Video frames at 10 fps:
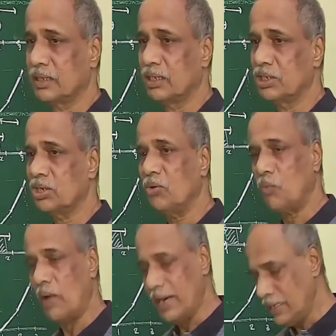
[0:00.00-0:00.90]
So
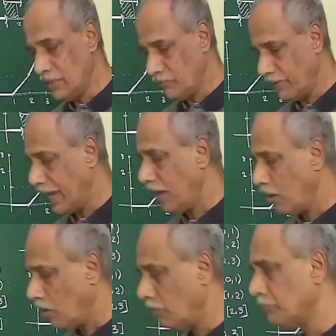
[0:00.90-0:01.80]
one way
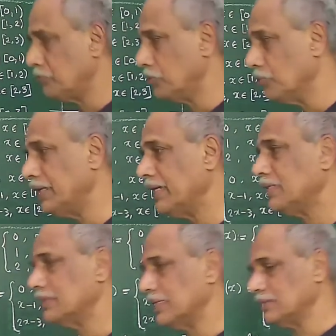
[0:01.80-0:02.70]
of
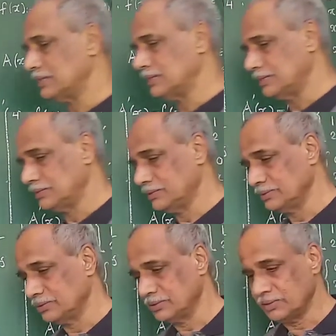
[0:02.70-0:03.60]
doing this
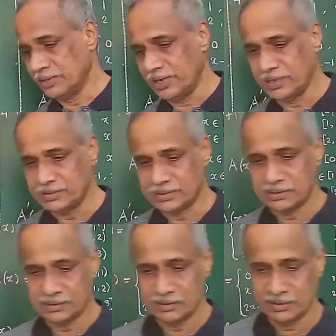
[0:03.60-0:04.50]

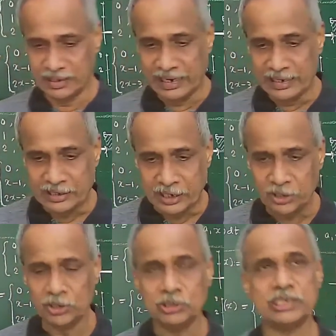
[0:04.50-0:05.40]
is
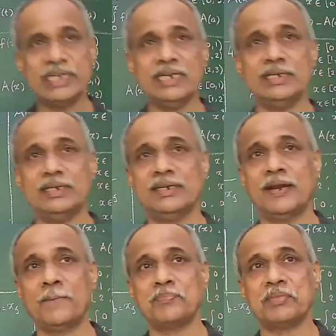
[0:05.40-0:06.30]

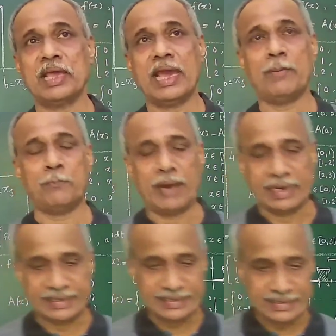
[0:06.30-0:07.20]
introducing a
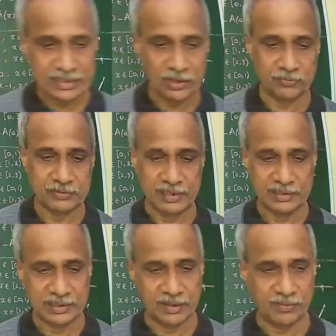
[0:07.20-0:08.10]
partition of the
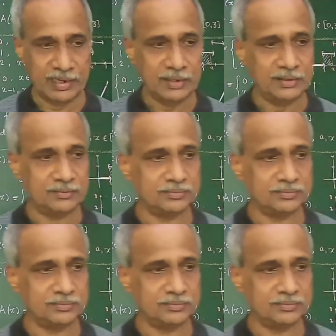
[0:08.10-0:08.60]
interval